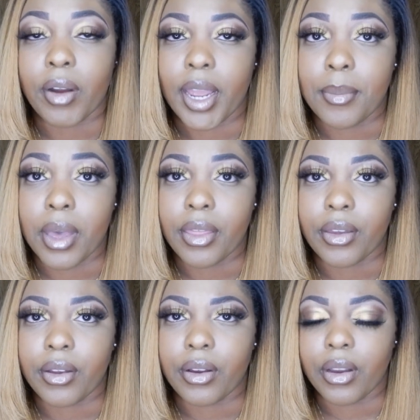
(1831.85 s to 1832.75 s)

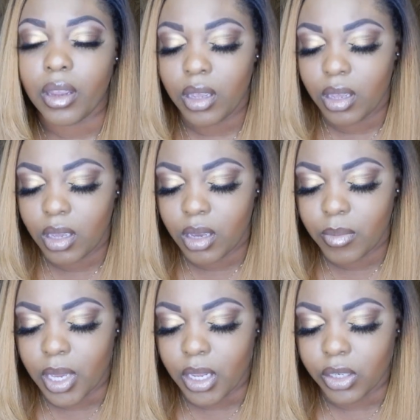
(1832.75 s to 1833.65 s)
grandmother,
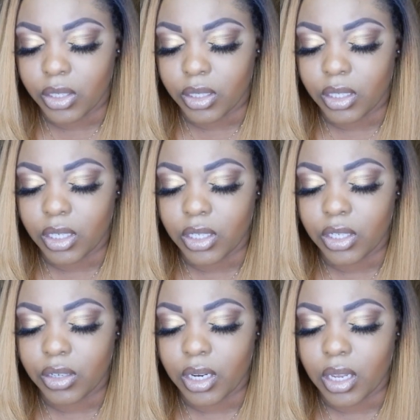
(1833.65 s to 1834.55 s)
making sure she's
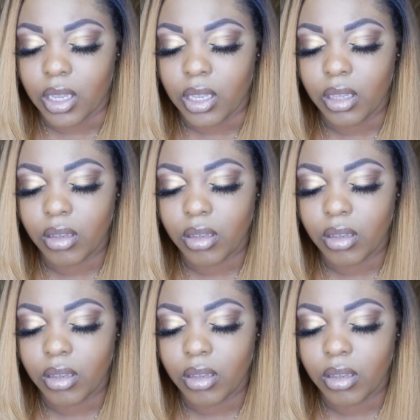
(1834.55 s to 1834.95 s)
straight.